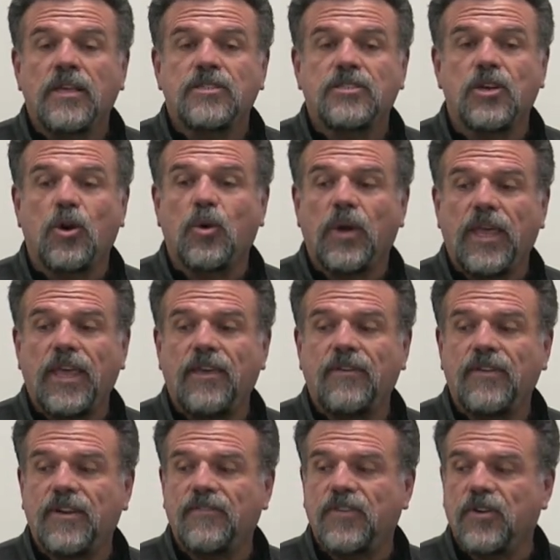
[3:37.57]
so
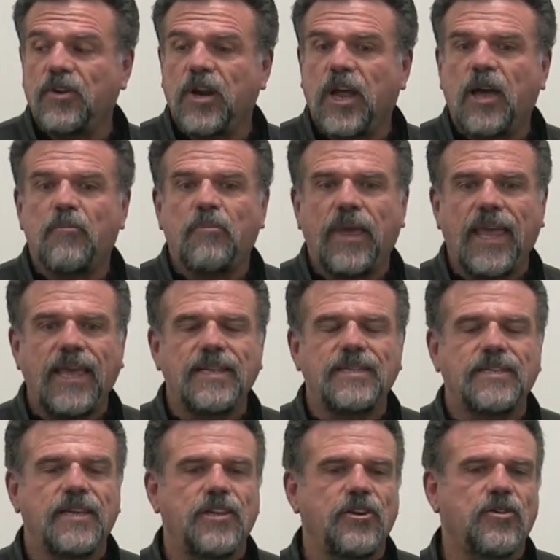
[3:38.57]
even if you're not painting